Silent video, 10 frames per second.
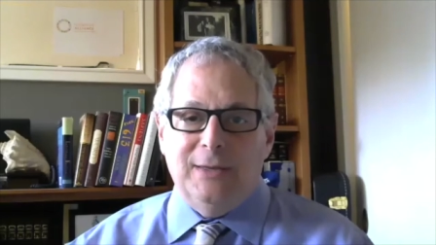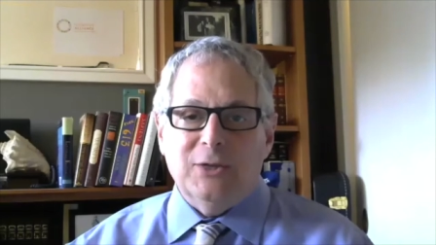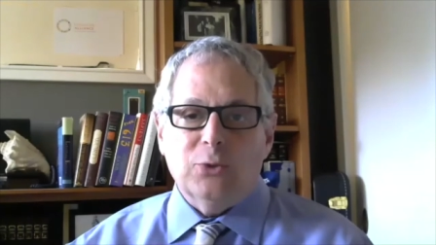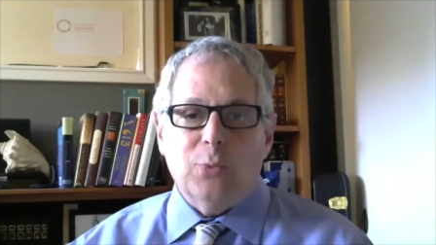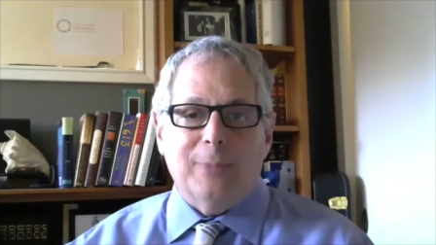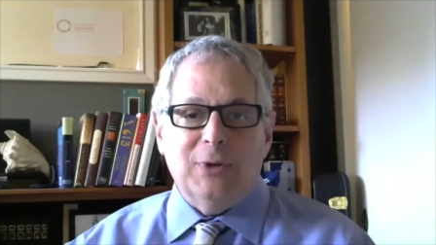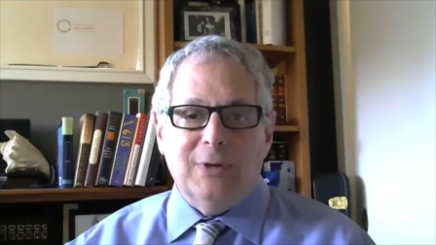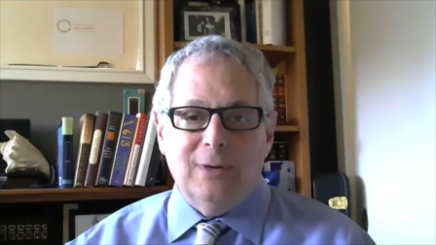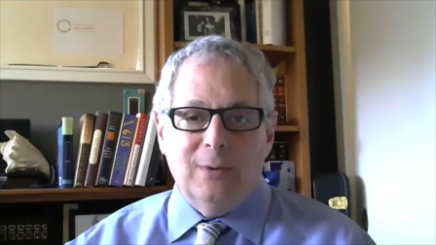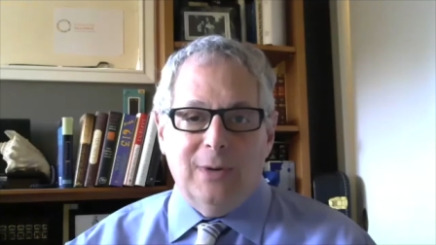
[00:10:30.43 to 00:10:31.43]

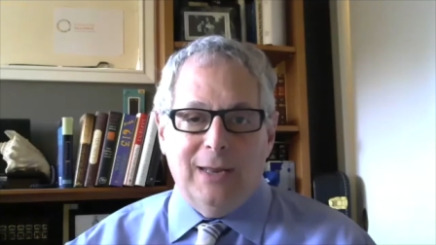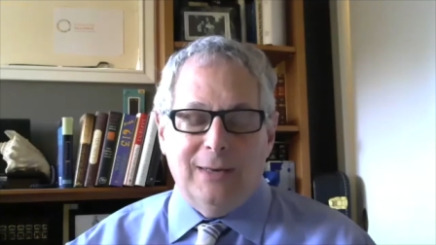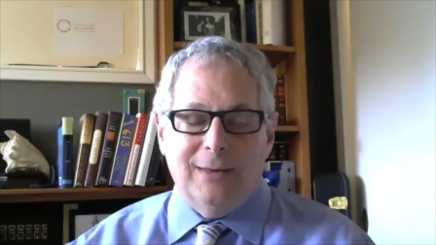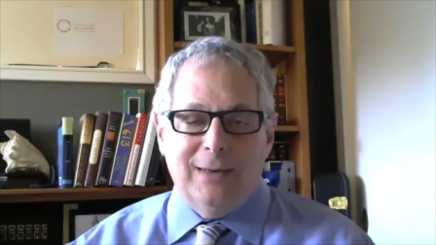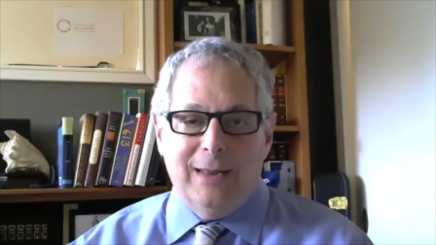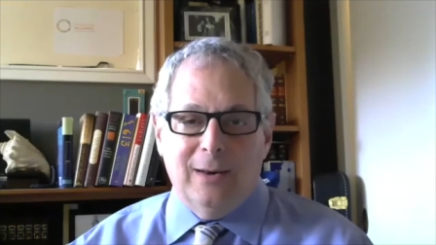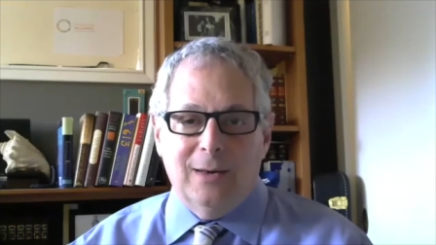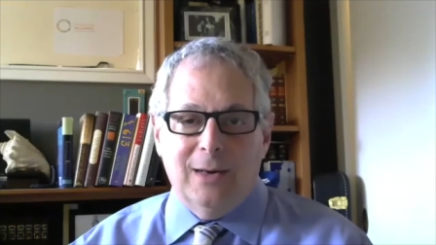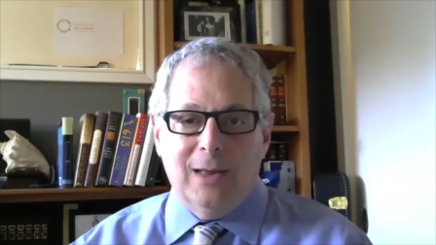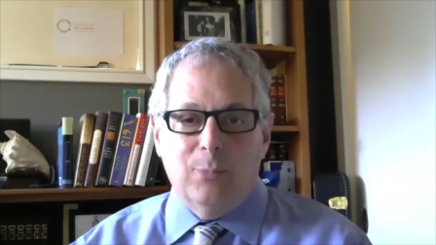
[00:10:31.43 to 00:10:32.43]
disrupted
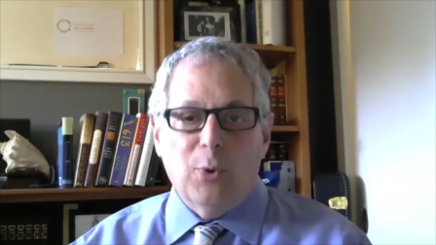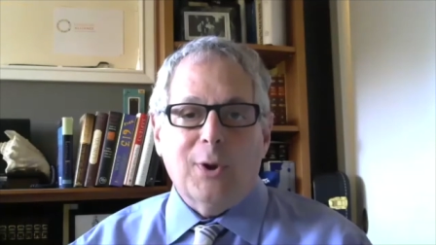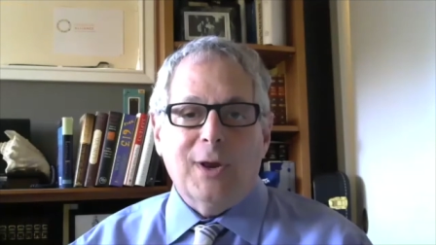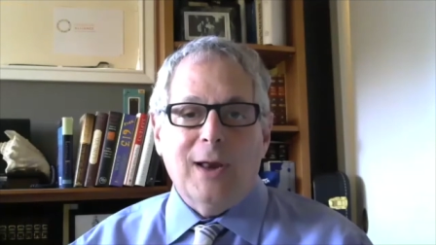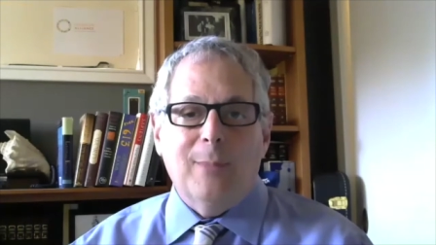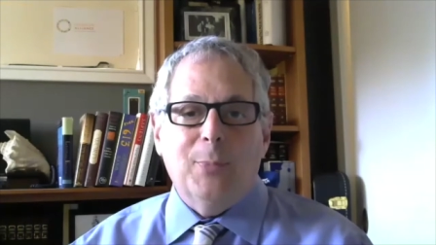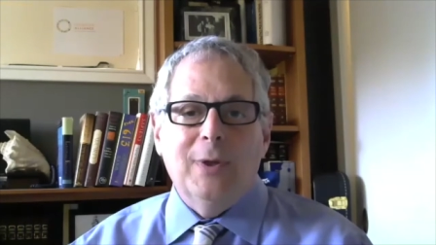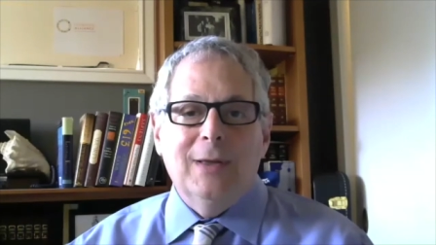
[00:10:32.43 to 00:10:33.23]
and broken up